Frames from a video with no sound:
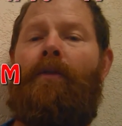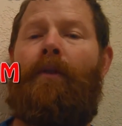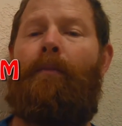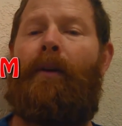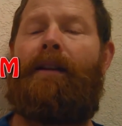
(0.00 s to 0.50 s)

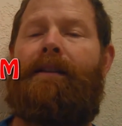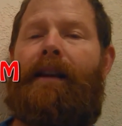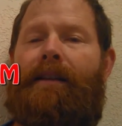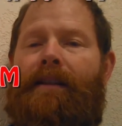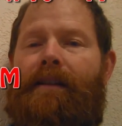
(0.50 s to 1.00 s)

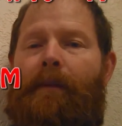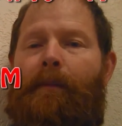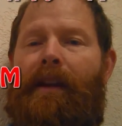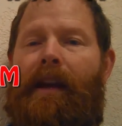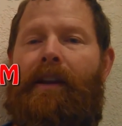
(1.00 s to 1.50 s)
3.6 is the
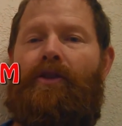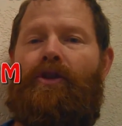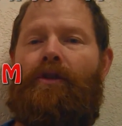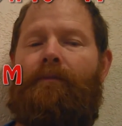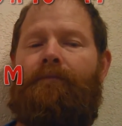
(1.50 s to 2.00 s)
pH.